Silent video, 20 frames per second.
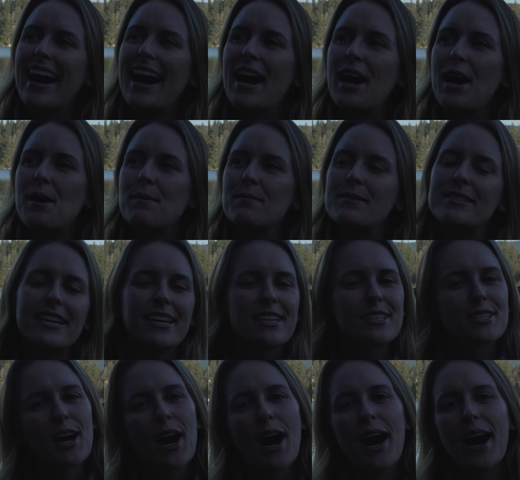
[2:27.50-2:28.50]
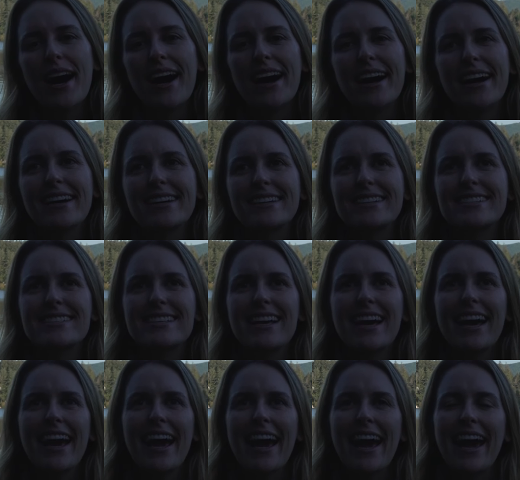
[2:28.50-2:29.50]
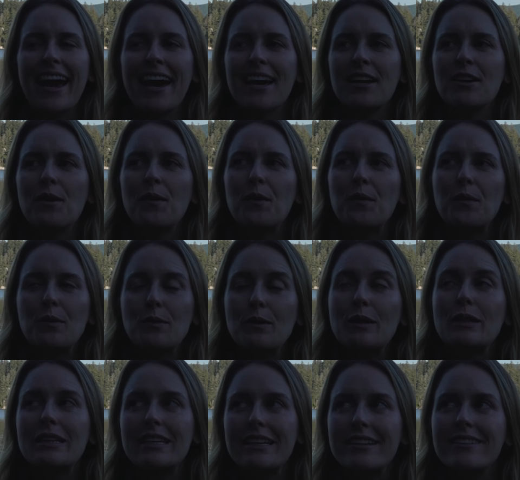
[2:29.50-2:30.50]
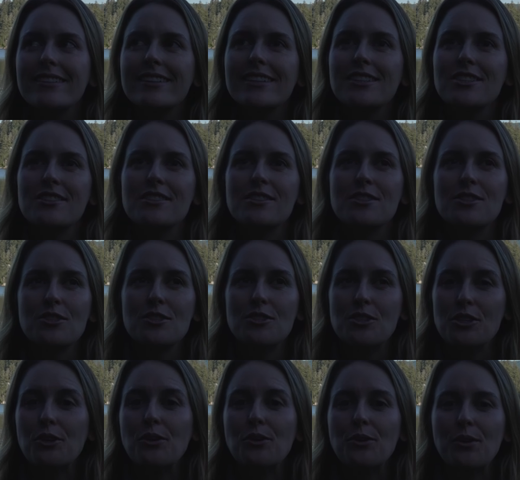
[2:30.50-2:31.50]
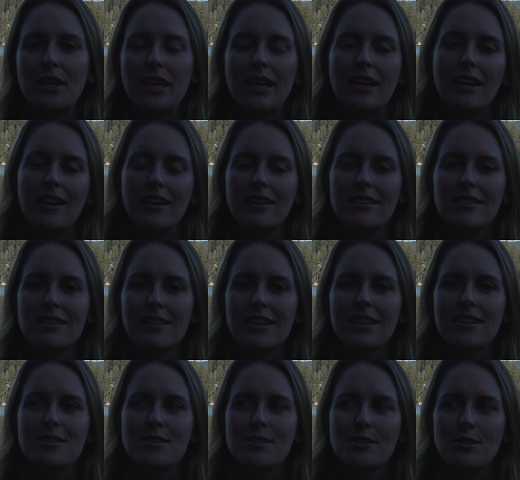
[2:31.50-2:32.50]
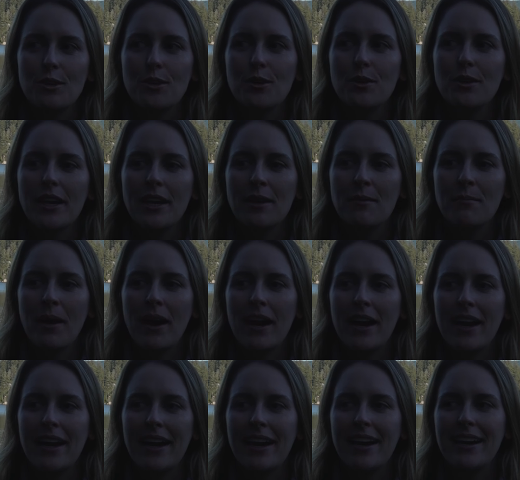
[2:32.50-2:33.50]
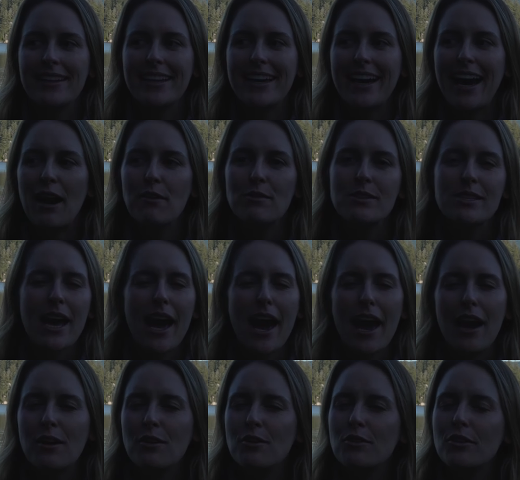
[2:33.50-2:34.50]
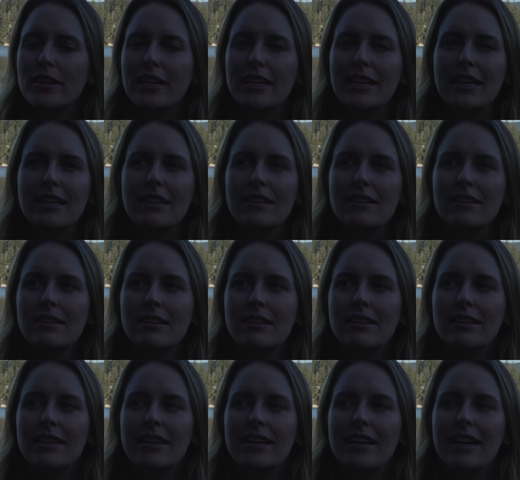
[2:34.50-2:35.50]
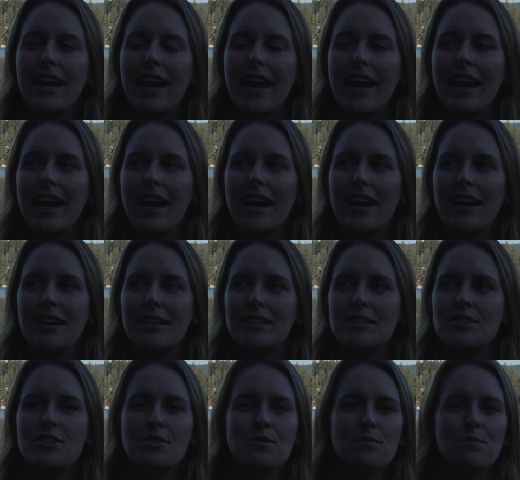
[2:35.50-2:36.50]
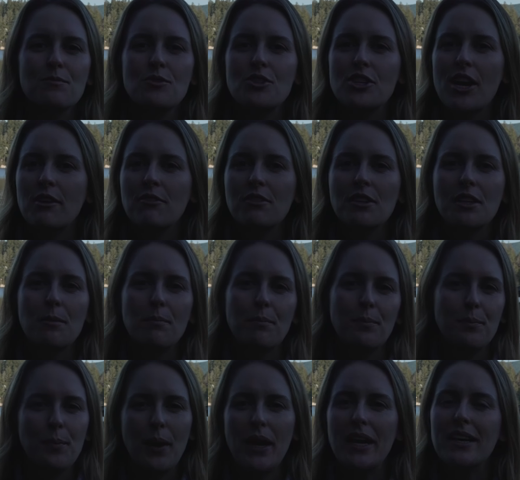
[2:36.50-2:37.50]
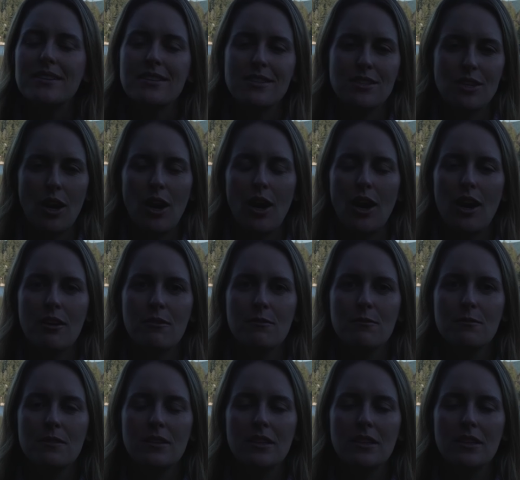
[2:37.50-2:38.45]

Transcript: um, TikToks, and literally just stewed in it, like stewed in my, like I was angry and just generally pissed off.